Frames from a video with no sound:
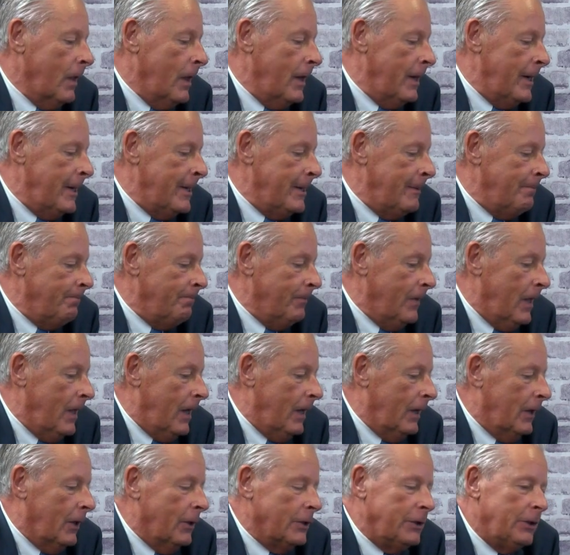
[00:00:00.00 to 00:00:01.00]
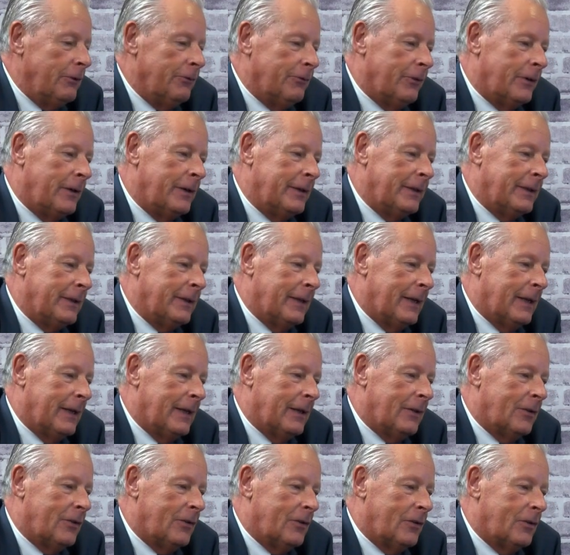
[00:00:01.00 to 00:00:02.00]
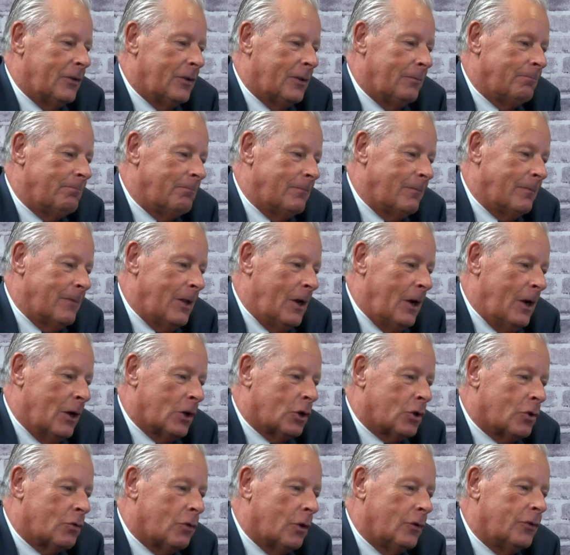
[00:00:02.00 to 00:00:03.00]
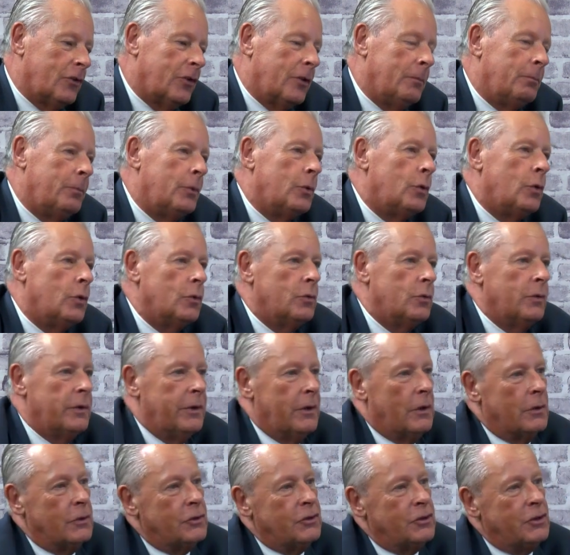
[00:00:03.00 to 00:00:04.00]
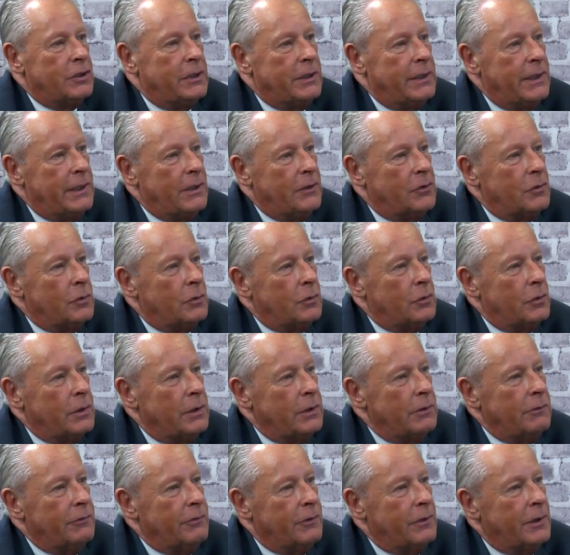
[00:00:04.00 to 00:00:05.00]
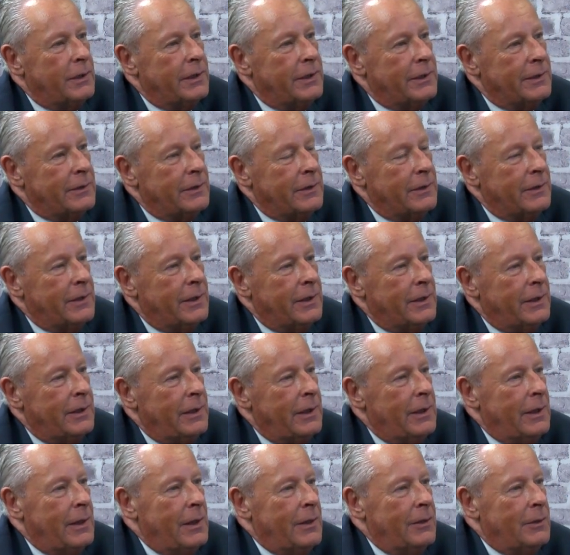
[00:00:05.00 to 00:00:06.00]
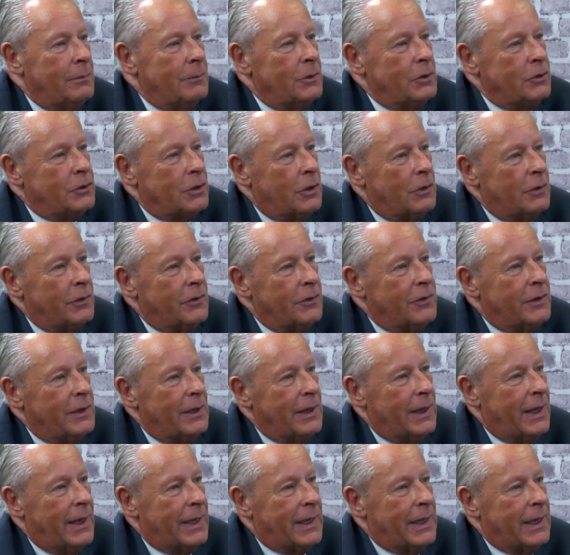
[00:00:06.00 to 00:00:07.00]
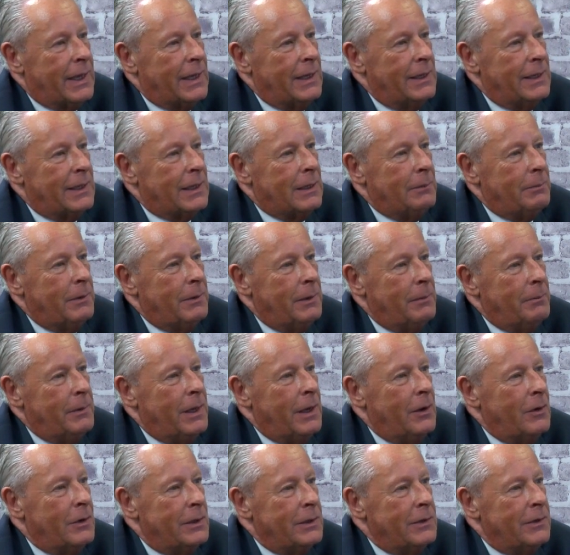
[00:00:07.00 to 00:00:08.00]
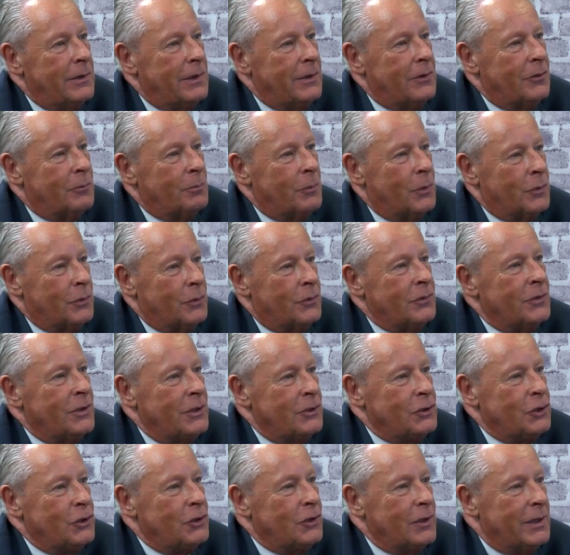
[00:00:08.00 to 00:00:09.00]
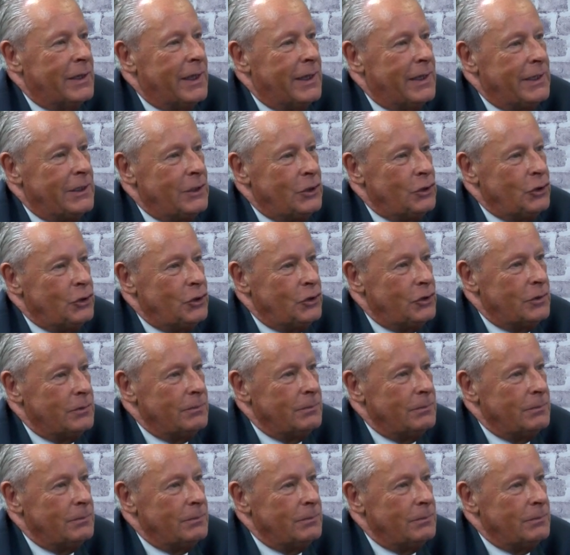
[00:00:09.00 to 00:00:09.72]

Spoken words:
Are you finding that's across the board with auctioneers, or are you finding that the majority are lagging a little bit behind this modern digital age?